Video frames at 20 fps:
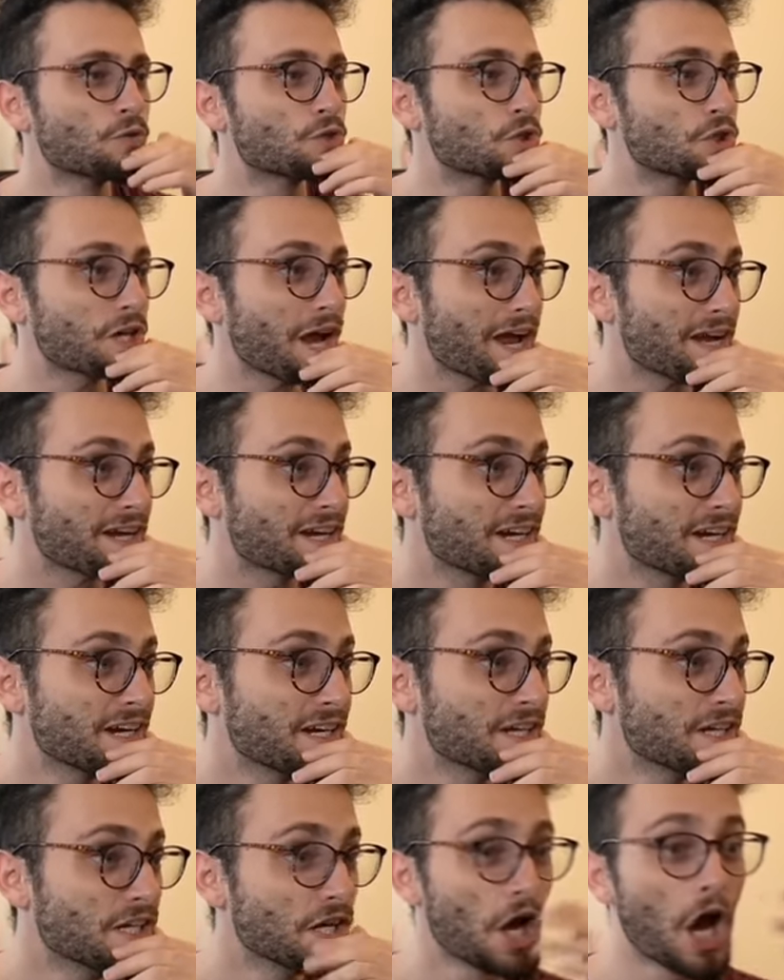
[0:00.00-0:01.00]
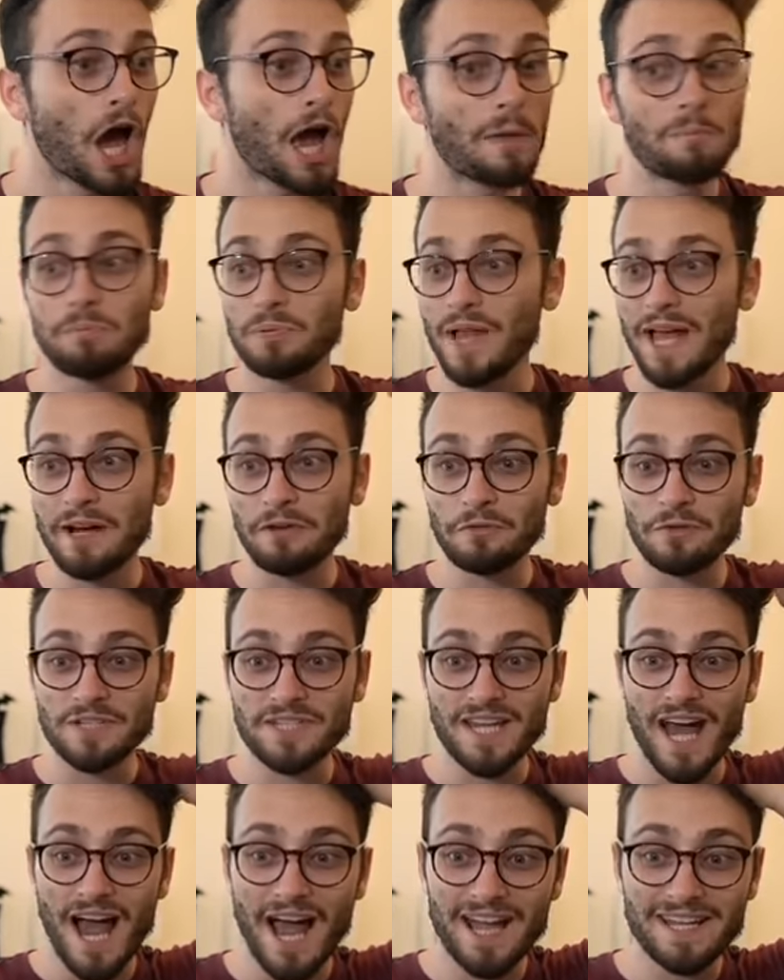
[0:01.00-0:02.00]
check. And black
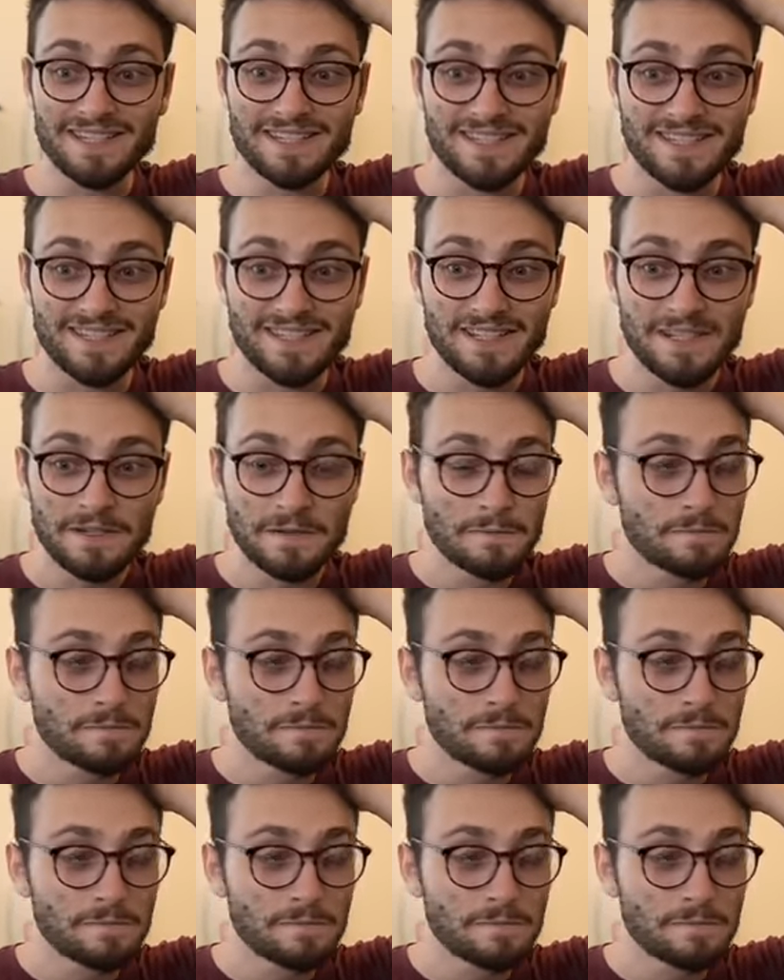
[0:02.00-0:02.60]
resigns.